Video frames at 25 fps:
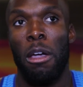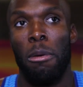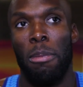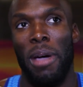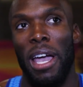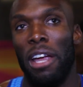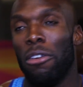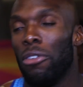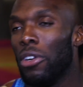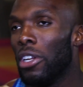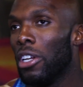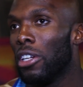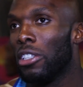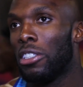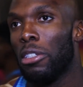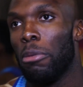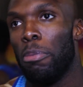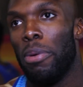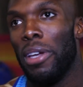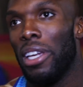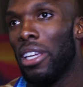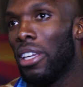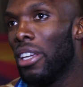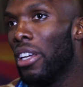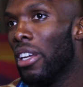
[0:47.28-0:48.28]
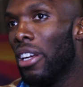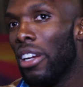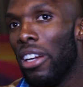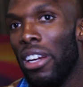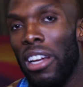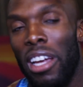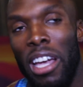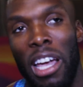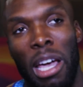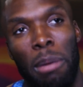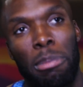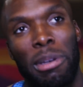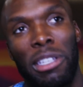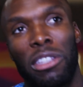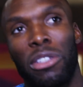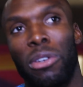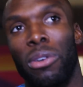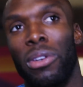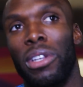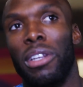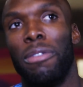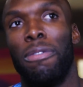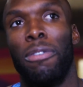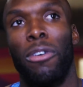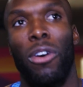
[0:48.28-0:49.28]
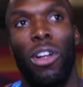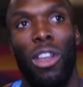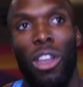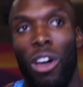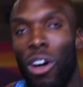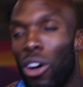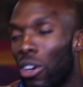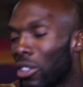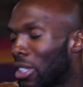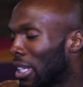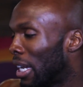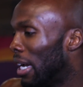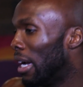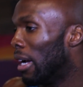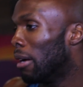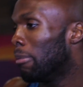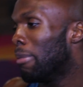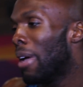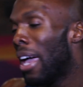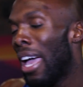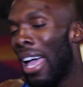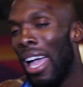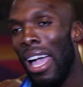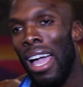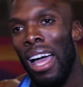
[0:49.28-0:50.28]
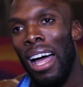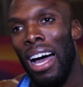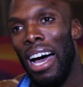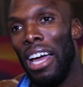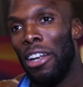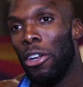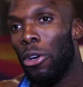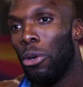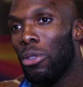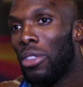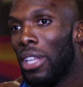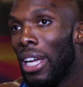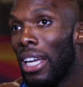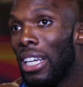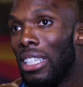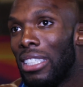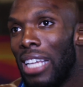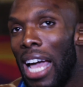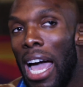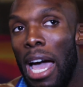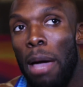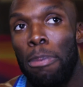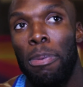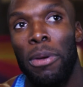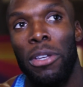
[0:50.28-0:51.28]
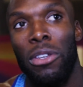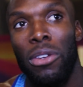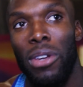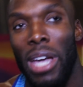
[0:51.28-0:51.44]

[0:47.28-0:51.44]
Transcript: Every year is a big year. I've been doing it for a long time. I know things happen.